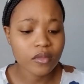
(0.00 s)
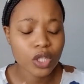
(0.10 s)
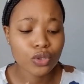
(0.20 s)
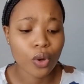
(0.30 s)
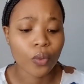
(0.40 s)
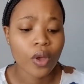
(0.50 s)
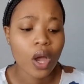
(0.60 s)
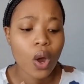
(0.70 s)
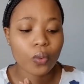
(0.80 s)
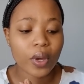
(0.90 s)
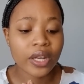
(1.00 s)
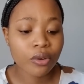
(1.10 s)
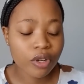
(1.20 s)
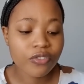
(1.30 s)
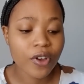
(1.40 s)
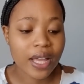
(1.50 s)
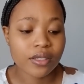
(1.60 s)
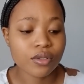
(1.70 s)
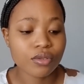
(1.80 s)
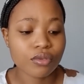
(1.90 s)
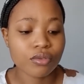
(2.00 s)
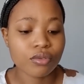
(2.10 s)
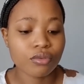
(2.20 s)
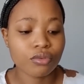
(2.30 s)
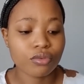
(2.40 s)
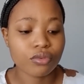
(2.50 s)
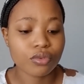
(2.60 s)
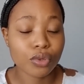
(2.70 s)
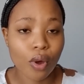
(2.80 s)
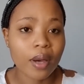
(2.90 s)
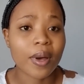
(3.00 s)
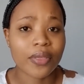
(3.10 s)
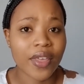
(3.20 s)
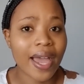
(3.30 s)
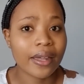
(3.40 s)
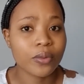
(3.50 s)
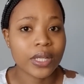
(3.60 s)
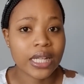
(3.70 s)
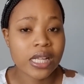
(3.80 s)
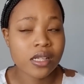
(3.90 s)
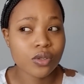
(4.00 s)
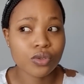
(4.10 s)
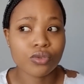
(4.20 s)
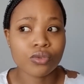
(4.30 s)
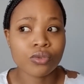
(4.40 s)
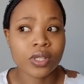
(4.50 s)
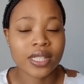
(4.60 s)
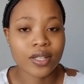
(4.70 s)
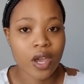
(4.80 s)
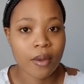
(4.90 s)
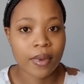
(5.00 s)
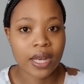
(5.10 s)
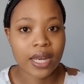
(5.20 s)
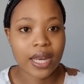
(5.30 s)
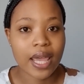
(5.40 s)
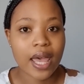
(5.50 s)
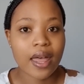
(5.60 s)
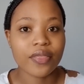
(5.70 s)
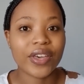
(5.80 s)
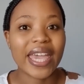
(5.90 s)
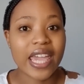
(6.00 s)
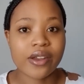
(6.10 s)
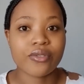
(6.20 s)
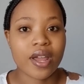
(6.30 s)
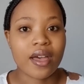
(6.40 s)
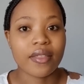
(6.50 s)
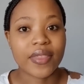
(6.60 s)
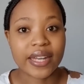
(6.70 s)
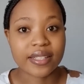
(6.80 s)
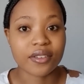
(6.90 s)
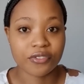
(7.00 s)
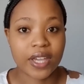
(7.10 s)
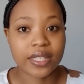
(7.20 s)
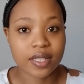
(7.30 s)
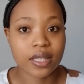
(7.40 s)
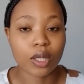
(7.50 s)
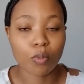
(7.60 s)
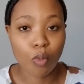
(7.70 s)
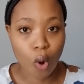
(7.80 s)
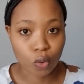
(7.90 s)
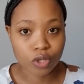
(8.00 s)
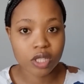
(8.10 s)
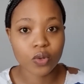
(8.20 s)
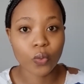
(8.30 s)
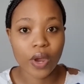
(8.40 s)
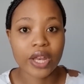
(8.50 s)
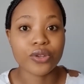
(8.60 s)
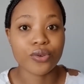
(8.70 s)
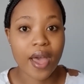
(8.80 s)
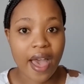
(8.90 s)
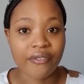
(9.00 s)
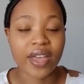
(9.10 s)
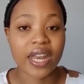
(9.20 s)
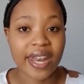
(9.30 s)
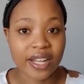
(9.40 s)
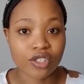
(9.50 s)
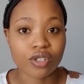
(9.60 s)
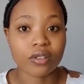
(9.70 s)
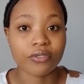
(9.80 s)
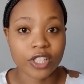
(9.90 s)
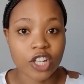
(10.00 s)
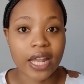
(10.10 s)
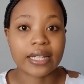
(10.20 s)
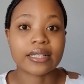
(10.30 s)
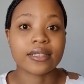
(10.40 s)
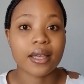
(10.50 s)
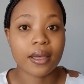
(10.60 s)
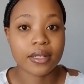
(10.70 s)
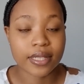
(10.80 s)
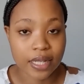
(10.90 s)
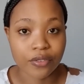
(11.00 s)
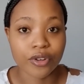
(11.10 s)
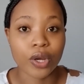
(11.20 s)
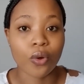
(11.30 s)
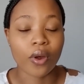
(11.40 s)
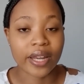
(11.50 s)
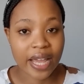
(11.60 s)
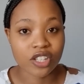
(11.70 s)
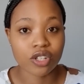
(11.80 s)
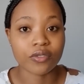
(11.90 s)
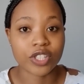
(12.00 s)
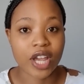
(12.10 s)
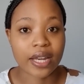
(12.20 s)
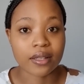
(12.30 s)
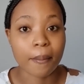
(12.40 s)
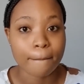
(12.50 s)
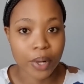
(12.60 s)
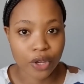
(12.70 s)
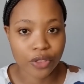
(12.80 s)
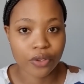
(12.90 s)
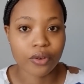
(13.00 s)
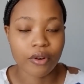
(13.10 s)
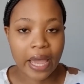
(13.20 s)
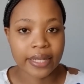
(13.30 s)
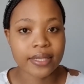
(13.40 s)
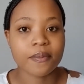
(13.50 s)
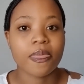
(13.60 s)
So in order for us to talk about that, we need to determine the area that is affected the most when you have a natural vaginal delivery or a natural vaginal birth, right?